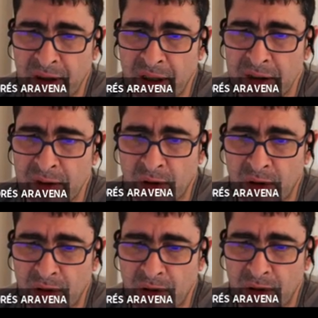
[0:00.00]
let's
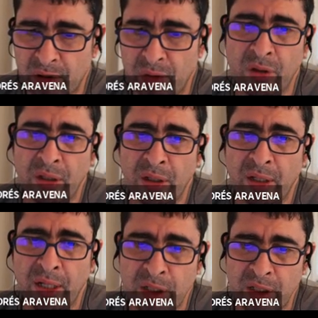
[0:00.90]
go to the
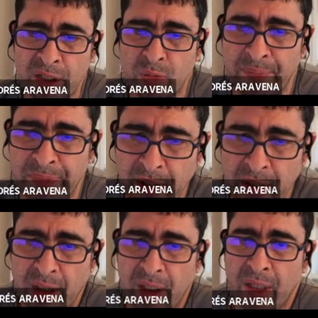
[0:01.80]
last one, this one.
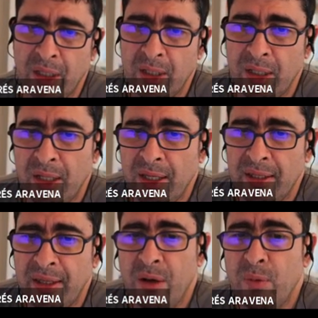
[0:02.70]

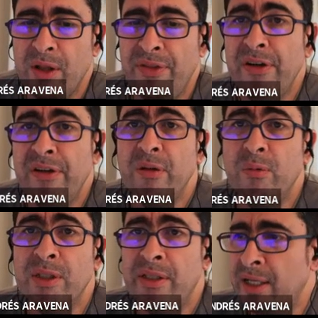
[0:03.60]
Okay, well, 13
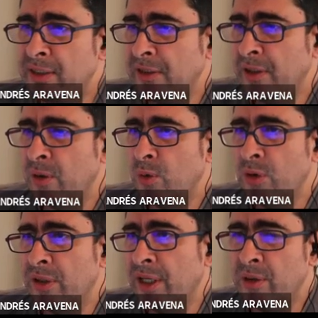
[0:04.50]
was the last that I
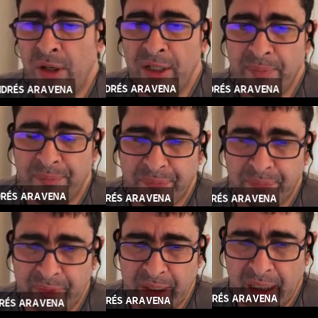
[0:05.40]
could calculate,
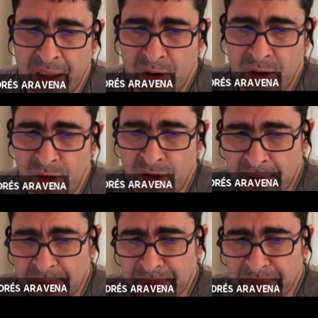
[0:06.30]
and you see that